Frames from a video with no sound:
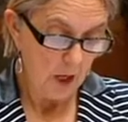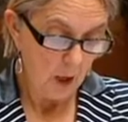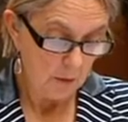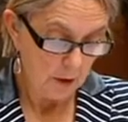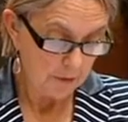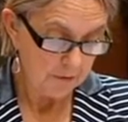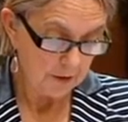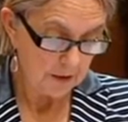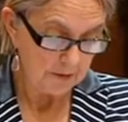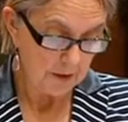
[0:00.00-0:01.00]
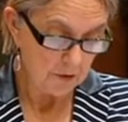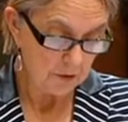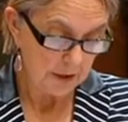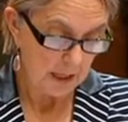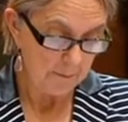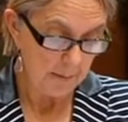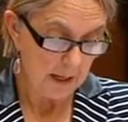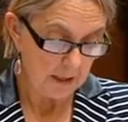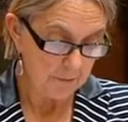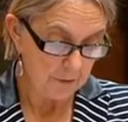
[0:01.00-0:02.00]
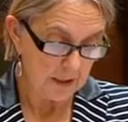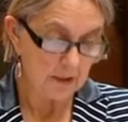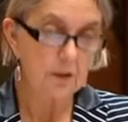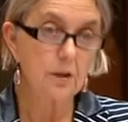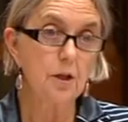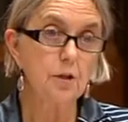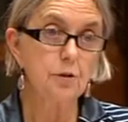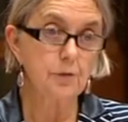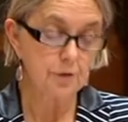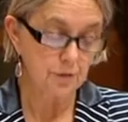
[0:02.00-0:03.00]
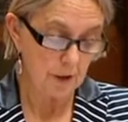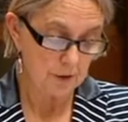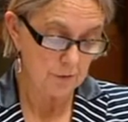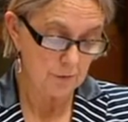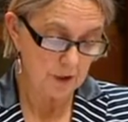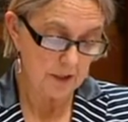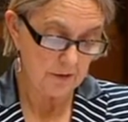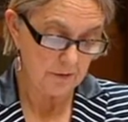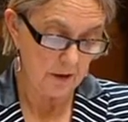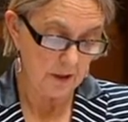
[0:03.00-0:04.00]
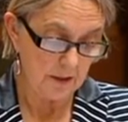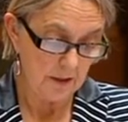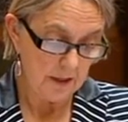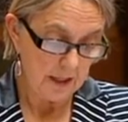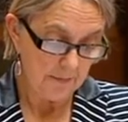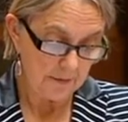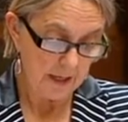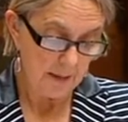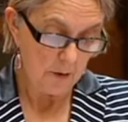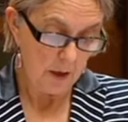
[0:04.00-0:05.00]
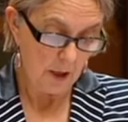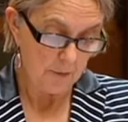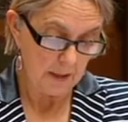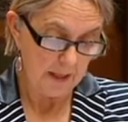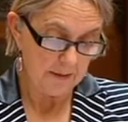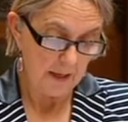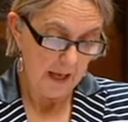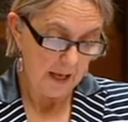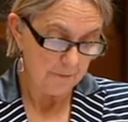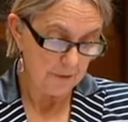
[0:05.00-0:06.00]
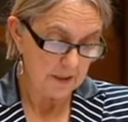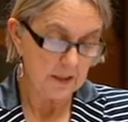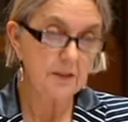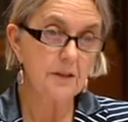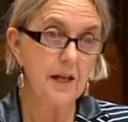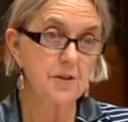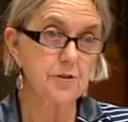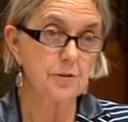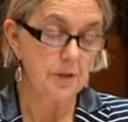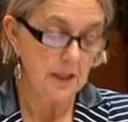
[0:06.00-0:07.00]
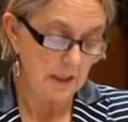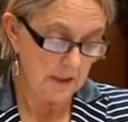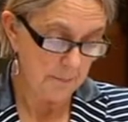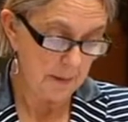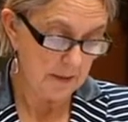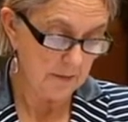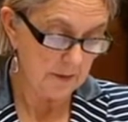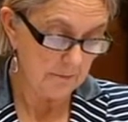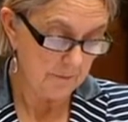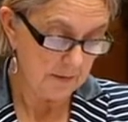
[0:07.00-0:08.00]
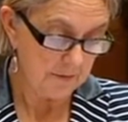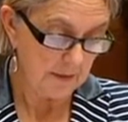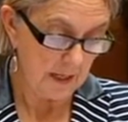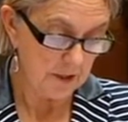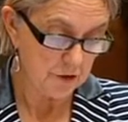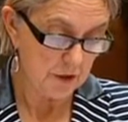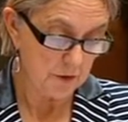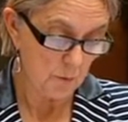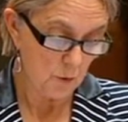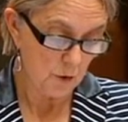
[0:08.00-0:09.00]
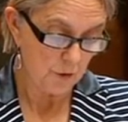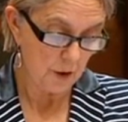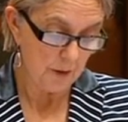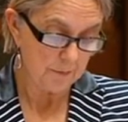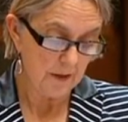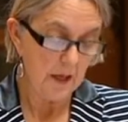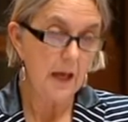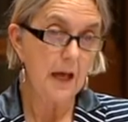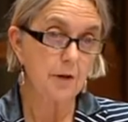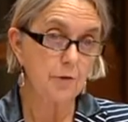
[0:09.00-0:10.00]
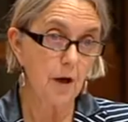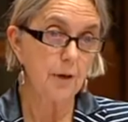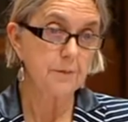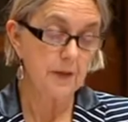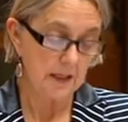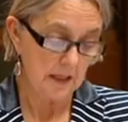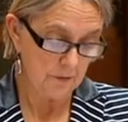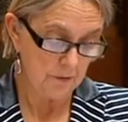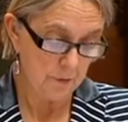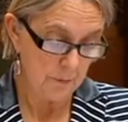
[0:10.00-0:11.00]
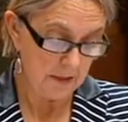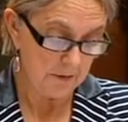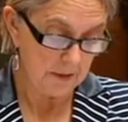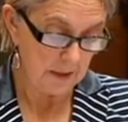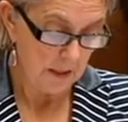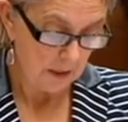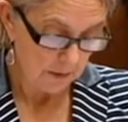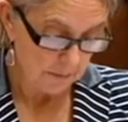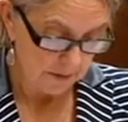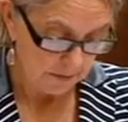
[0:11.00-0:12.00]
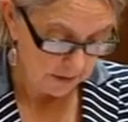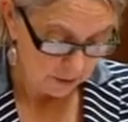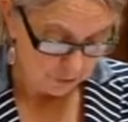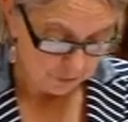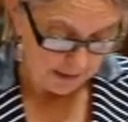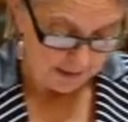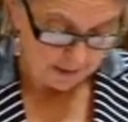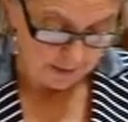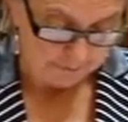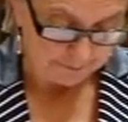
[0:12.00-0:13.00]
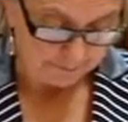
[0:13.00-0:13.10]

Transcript: I will also continue to campaign for an end to the structural genocide in the Tamil homeland and for an international independent investigation into war crimes and crimes against humanity committed in Sri Lanka.